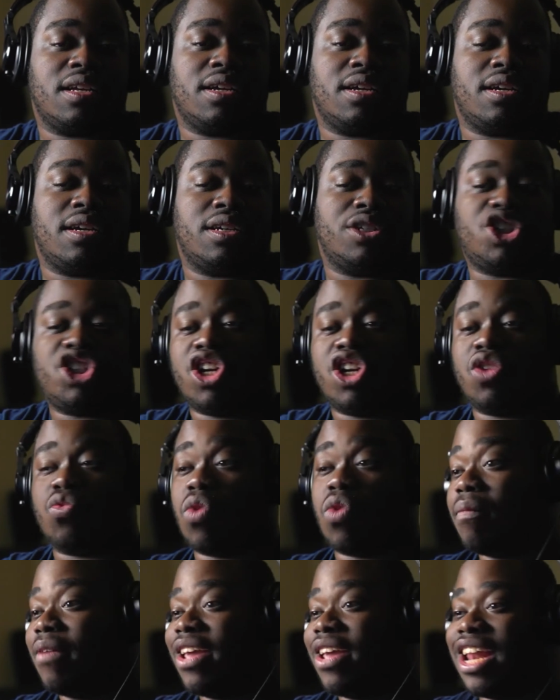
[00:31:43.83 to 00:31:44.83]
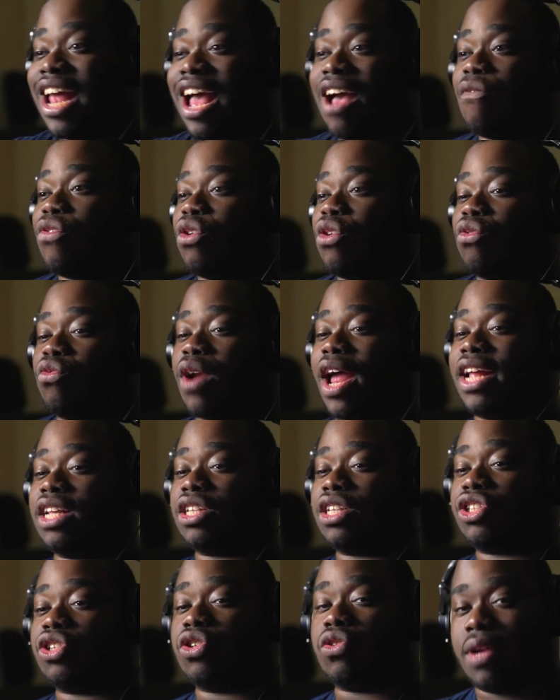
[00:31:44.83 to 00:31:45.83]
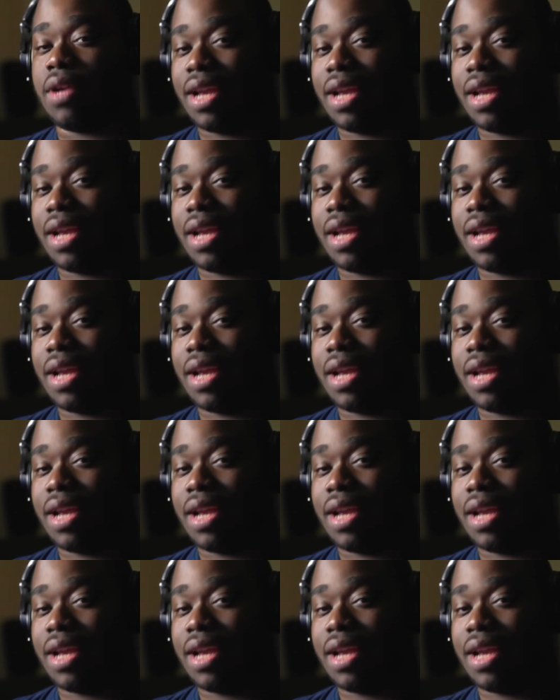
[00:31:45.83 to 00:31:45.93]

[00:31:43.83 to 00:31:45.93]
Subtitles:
Should women have the right to